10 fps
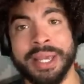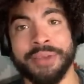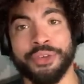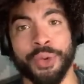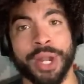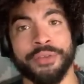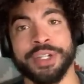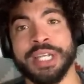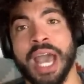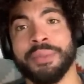for whatever
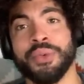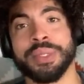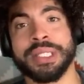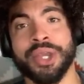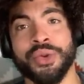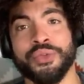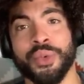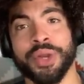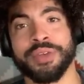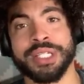time you was here and for
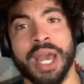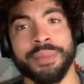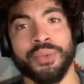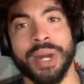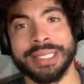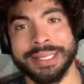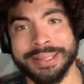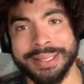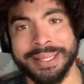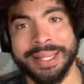whatever time you wasn't.